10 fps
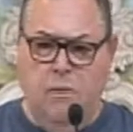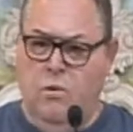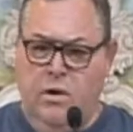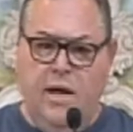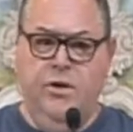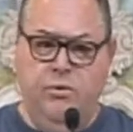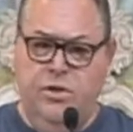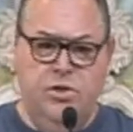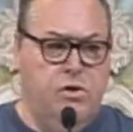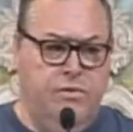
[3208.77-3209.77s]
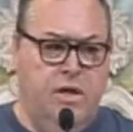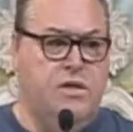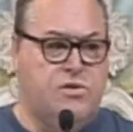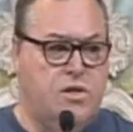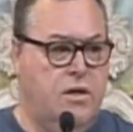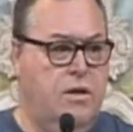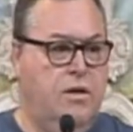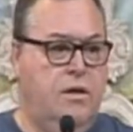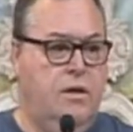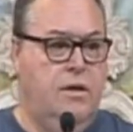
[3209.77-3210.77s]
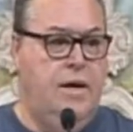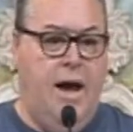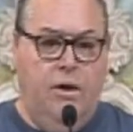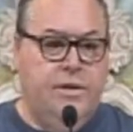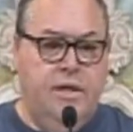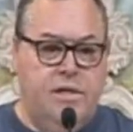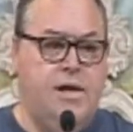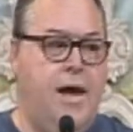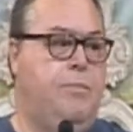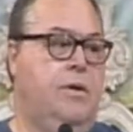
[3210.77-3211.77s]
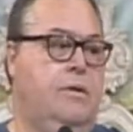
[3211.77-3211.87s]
did I do to deserve this? How did this happen?